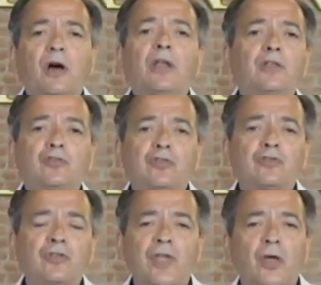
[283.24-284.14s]
on
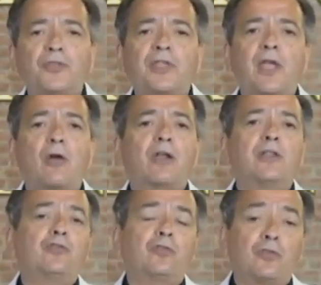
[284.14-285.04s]
issues of health care, on
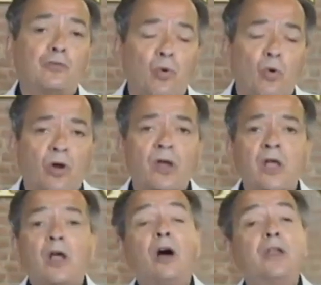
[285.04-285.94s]
issues of war,
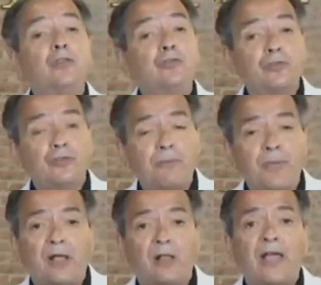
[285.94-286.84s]
on issues of
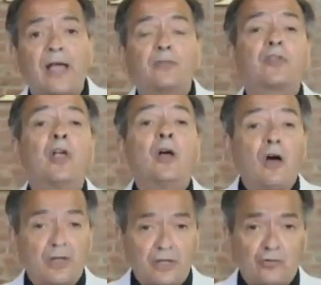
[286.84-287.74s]
bailouts,
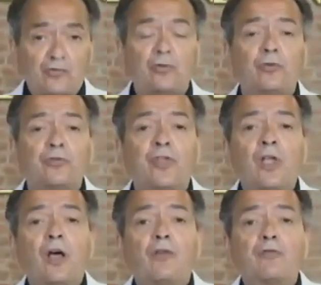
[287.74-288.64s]
on issues
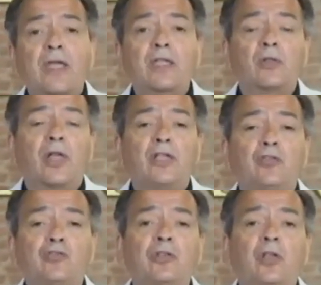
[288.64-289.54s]
of
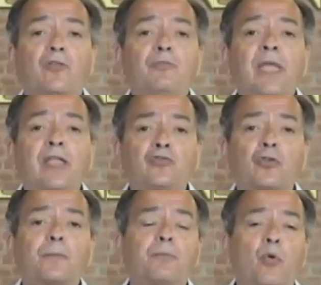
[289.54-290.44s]
regulation, of
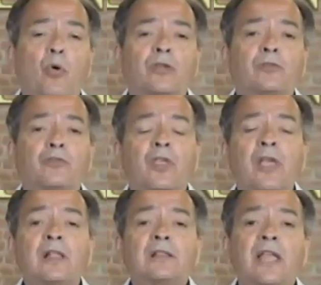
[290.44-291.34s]
major importance.
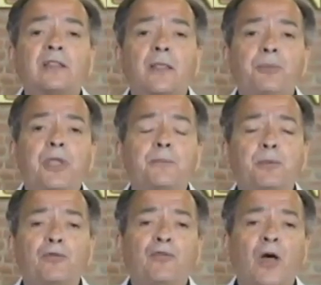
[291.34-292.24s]
Let the
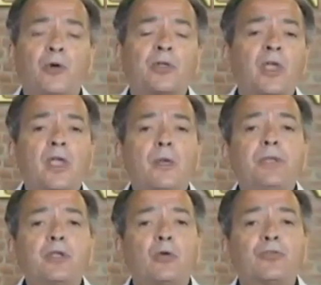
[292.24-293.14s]
people vote,
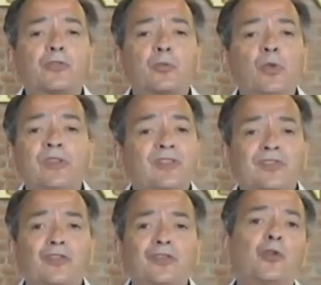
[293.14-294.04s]
because
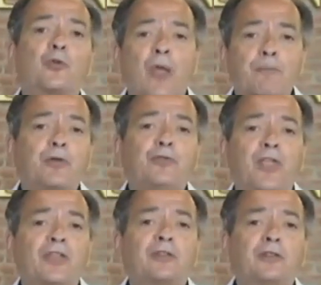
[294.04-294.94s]
this isn't a
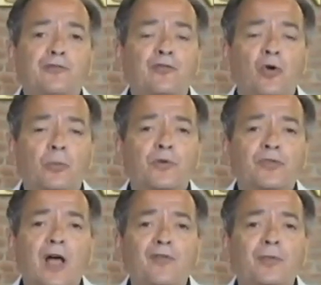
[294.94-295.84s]
representative form
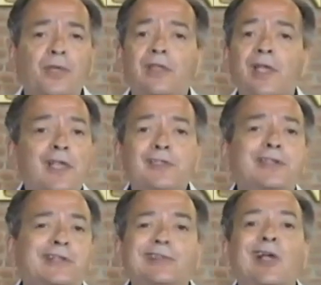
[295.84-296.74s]
of government.
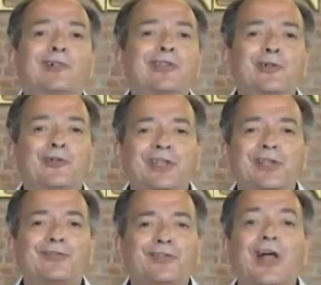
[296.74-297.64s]
You could tell little
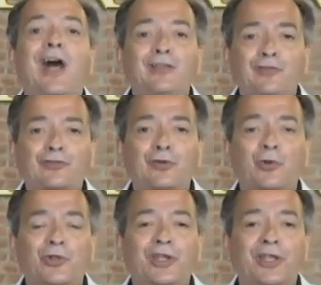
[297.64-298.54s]
kids in high
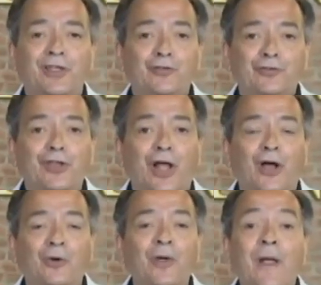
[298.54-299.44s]
school it is,
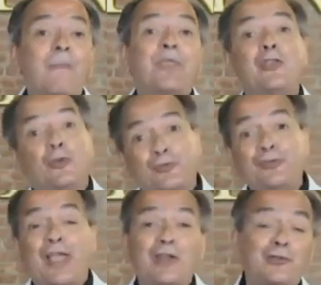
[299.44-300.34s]
that your
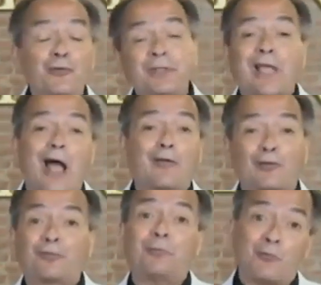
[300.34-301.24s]
senator and
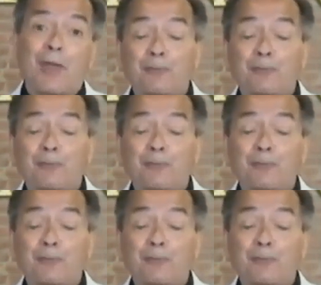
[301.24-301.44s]
congressman